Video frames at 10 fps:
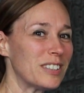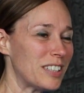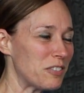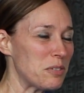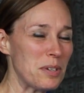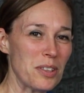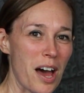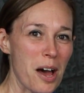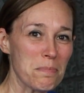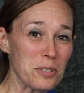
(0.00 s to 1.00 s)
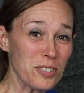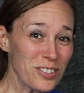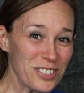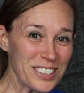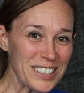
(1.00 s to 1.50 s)
giving me the
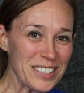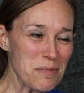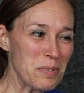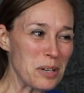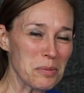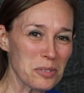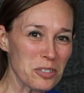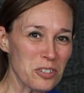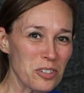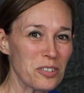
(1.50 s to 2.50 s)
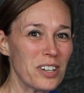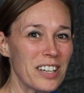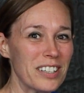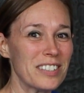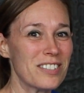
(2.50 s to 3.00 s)
opportunity to be able to shoot
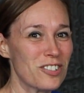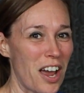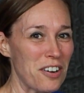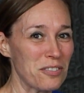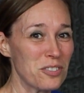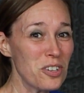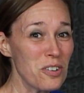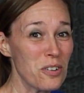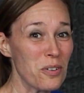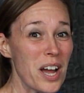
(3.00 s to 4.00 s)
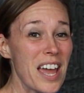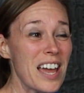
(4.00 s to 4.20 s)
his Shadow 2.